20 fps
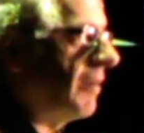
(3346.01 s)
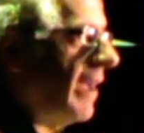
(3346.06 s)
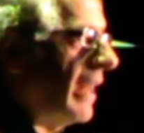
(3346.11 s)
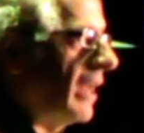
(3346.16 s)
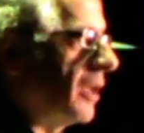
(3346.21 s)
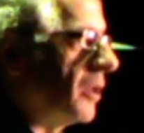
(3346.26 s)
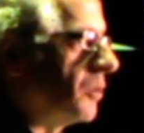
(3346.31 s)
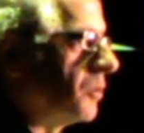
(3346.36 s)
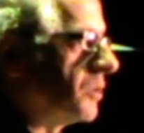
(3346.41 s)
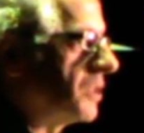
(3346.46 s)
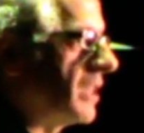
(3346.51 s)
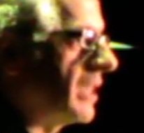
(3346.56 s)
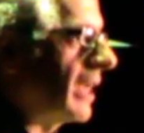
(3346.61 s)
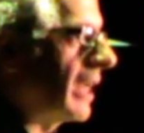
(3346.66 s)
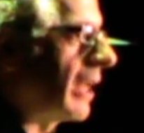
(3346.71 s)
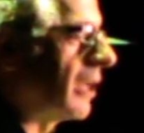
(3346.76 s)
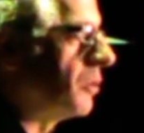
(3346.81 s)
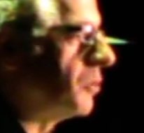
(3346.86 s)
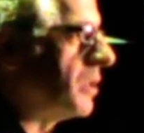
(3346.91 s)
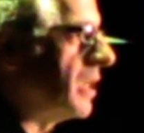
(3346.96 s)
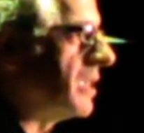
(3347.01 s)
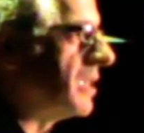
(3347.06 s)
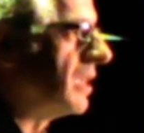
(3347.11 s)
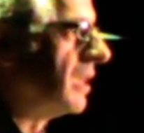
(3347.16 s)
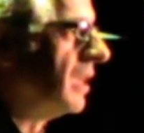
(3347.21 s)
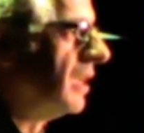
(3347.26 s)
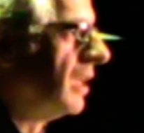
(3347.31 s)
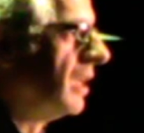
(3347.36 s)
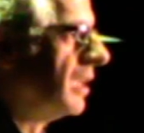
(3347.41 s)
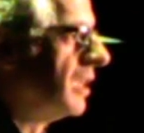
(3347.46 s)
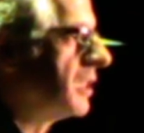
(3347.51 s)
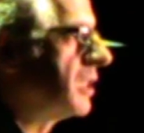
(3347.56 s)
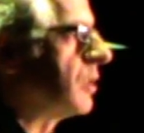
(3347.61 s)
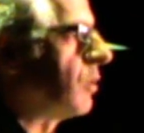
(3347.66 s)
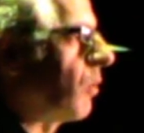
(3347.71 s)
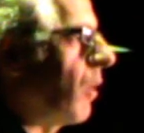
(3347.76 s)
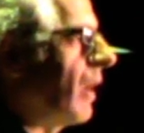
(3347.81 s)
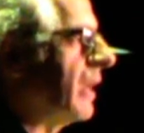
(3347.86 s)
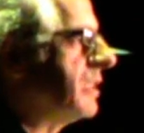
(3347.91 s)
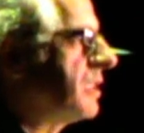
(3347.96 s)
fellows included
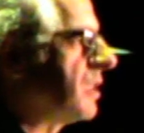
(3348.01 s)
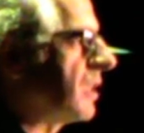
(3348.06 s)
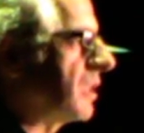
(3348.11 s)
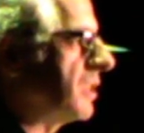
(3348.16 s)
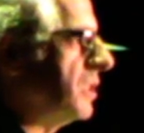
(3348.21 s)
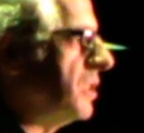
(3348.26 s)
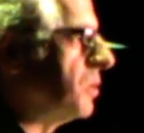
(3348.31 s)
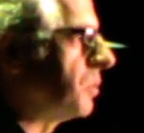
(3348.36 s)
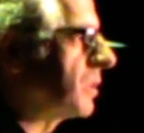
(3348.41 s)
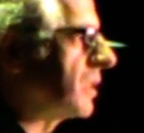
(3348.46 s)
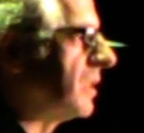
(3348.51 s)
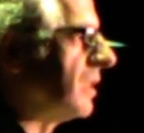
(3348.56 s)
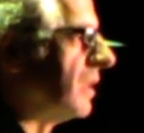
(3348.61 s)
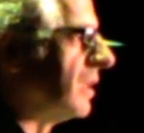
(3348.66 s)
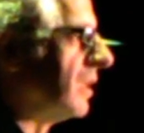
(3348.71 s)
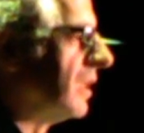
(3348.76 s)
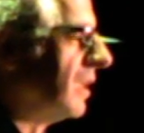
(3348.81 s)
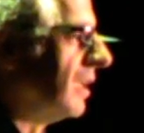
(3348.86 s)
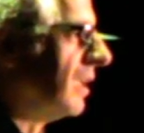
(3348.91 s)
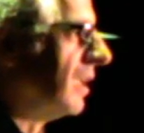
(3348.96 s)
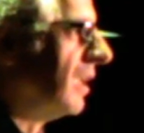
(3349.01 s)
Sir Isaac Newton,